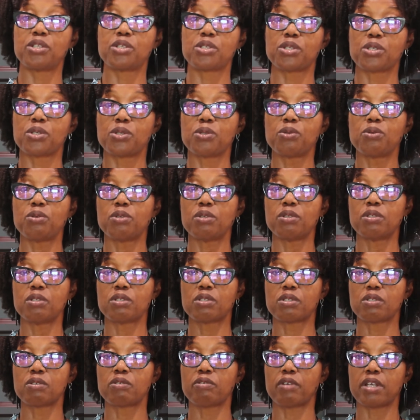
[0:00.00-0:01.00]
do
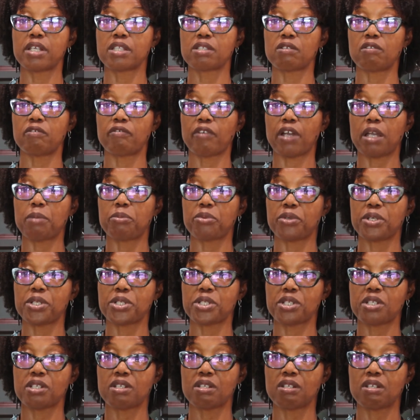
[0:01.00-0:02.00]
to raise our
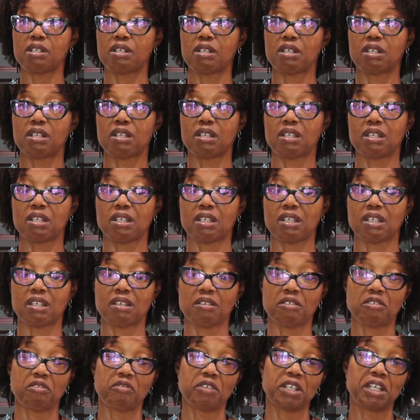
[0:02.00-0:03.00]
vibration,
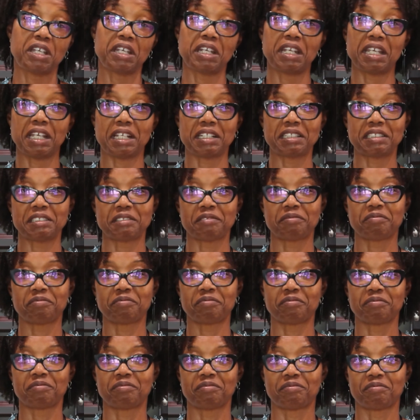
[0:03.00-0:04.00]
reconnect.
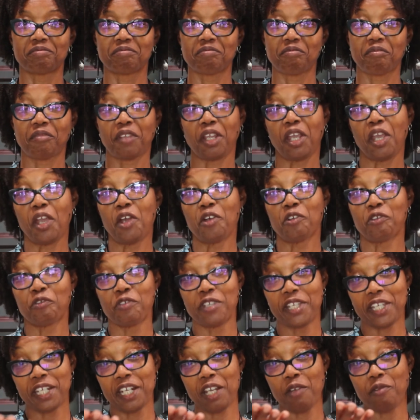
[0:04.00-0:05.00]

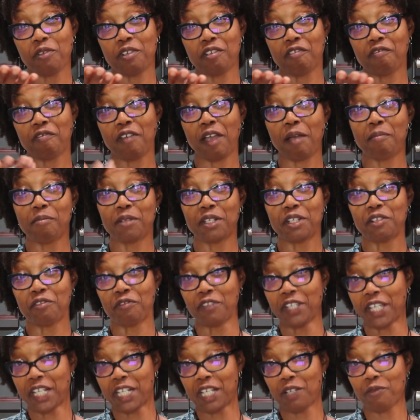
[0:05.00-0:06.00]
Reconnect with your family,
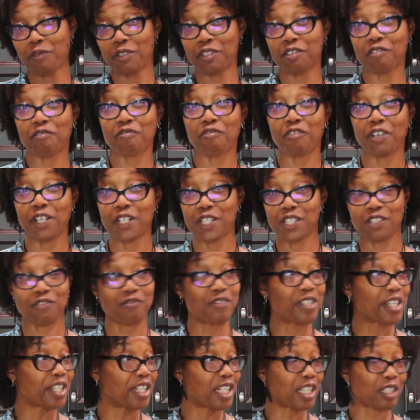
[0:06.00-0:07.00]
reconnect with your friends,
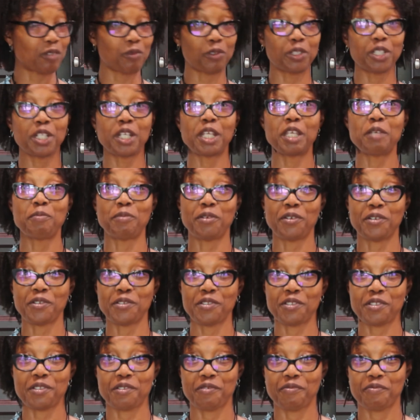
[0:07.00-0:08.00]
reconnect with your
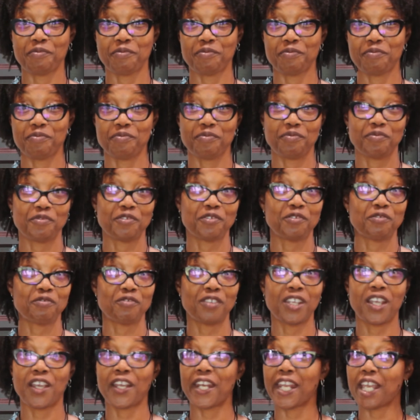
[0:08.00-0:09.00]
neighbors,
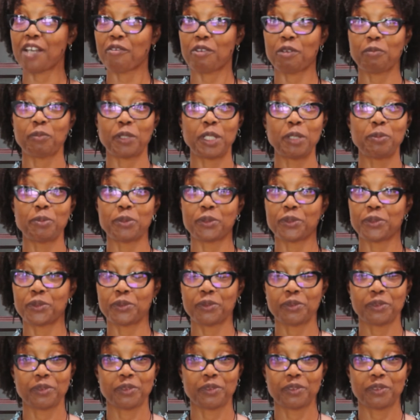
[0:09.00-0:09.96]
reconnect with people.